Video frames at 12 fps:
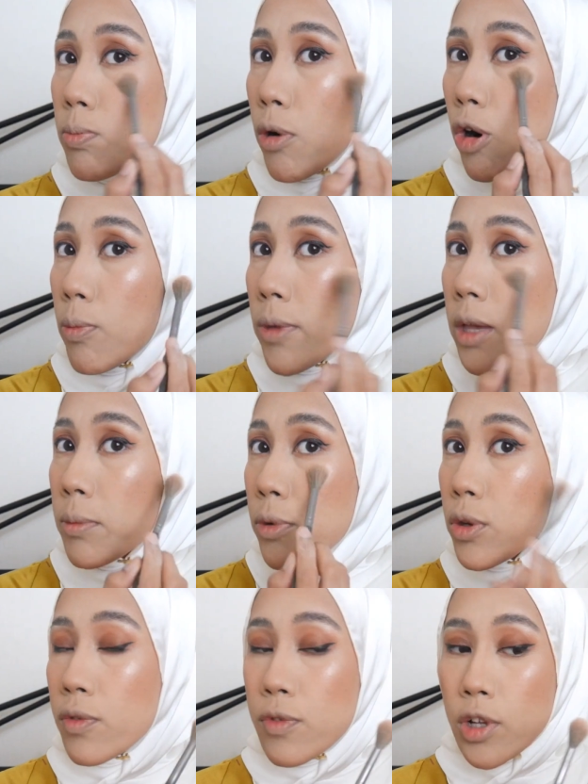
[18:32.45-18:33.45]
bomb and
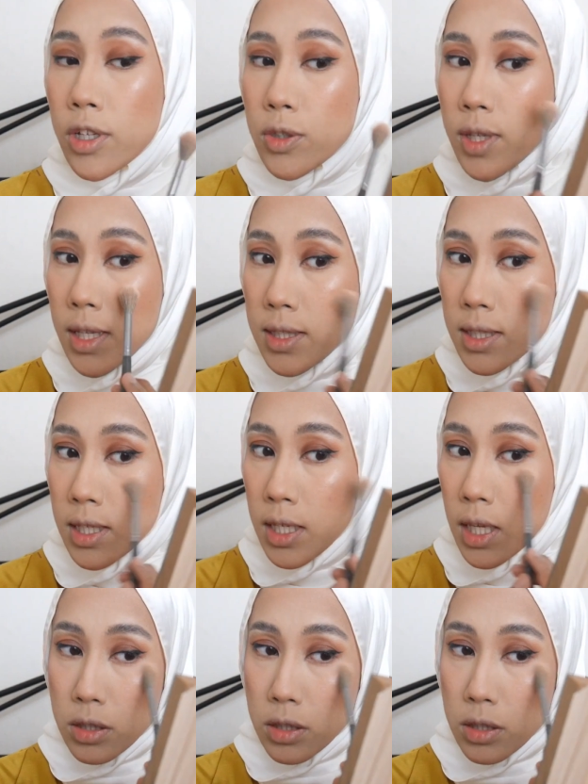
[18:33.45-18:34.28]
beautiful, as you can see.